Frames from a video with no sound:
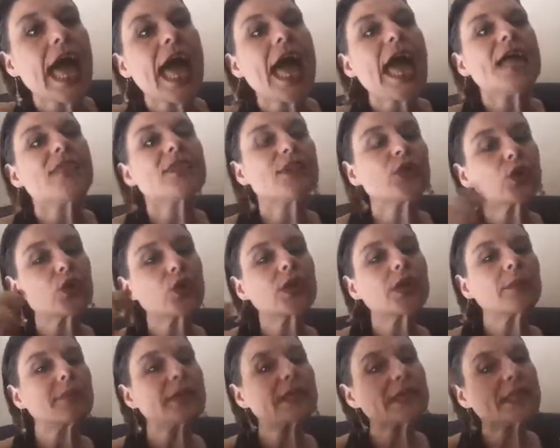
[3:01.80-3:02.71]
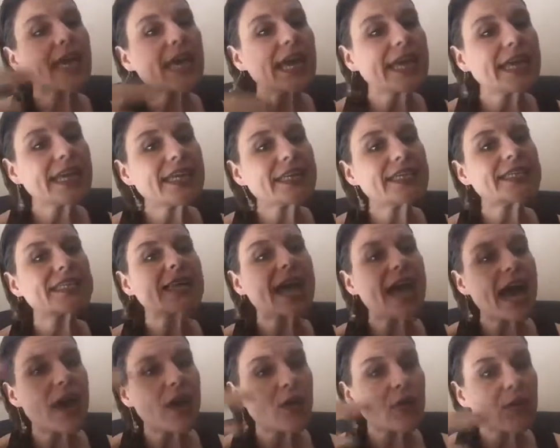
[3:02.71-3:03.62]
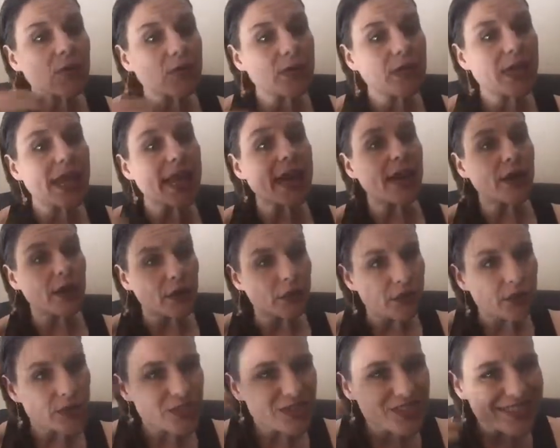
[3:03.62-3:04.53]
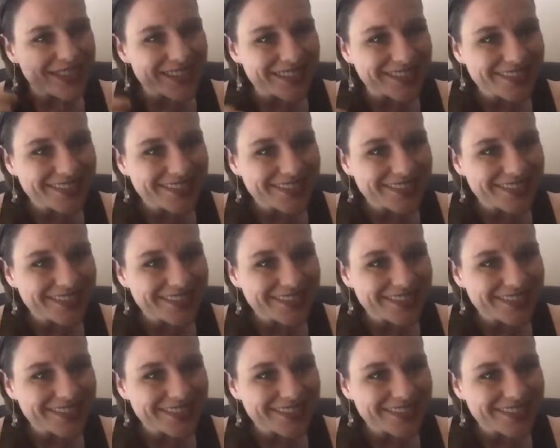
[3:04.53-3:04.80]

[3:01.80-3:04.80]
then you're going to be laying down errors